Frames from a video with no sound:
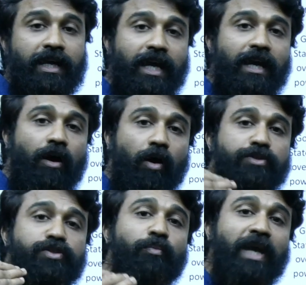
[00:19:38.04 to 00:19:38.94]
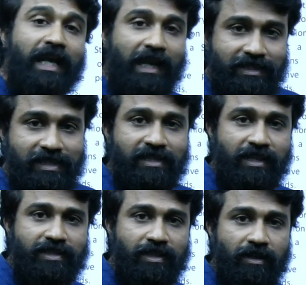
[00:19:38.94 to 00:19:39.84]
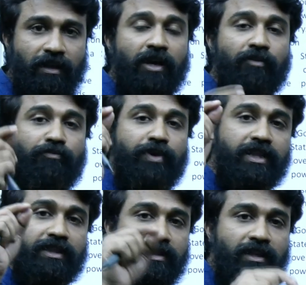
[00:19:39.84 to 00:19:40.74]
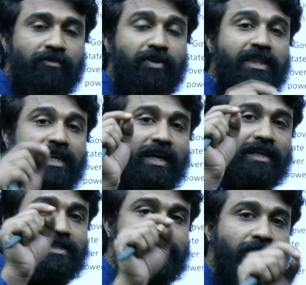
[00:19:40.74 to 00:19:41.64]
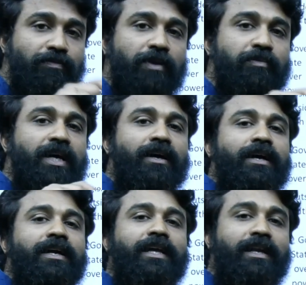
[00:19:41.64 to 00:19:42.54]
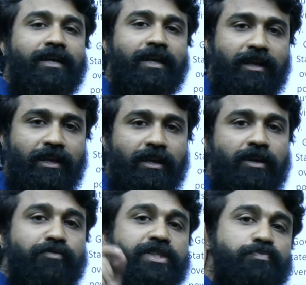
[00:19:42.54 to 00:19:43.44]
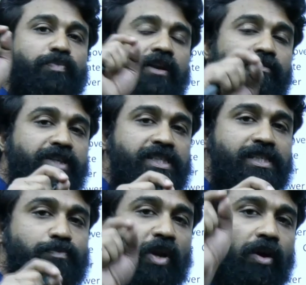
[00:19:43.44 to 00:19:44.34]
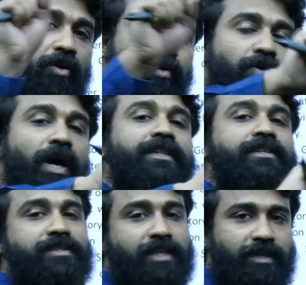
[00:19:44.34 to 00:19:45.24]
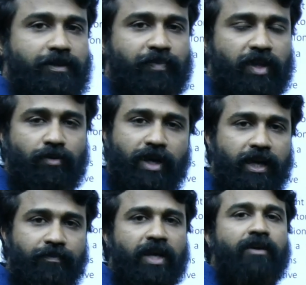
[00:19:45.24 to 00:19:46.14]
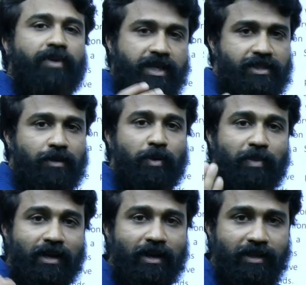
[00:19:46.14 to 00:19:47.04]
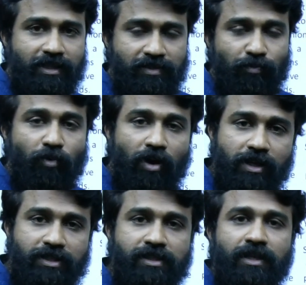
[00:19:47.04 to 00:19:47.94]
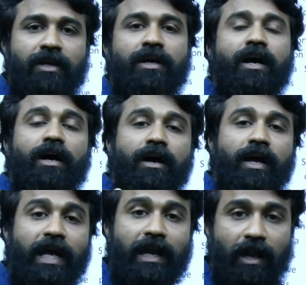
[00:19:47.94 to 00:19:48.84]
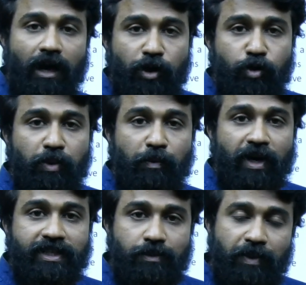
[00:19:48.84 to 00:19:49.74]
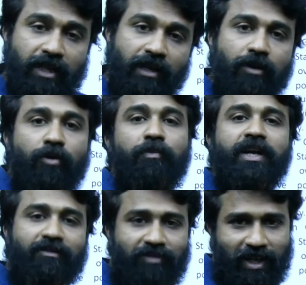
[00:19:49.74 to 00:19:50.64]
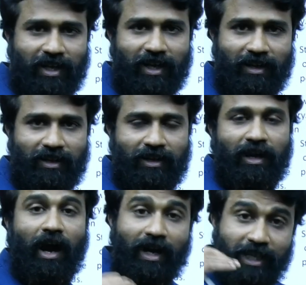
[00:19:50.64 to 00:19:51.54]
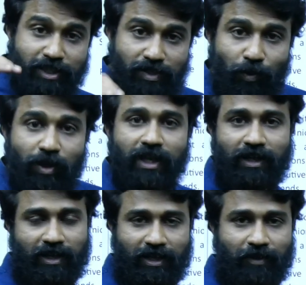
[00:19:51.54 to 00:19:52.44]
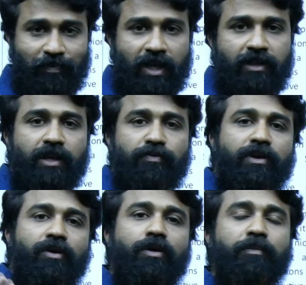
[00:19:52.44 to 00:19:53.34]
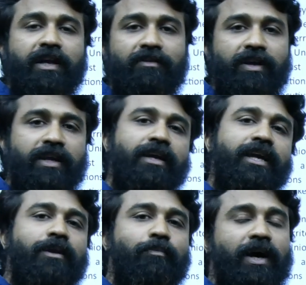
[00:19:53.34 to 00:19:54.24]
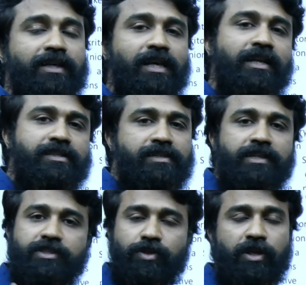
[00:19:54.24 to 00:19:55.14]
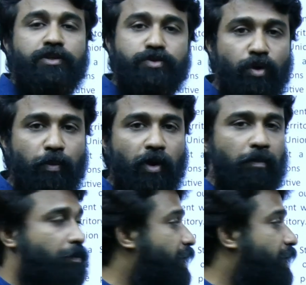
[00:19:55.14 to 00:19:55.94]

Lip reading: can also make legislation with the consent from the territory which is belong to other state. Okay. For example, Bangladesh wants a law to be passed by the Government of India on its own territory. Therefore, Government of India can pass a legislation, there is no problem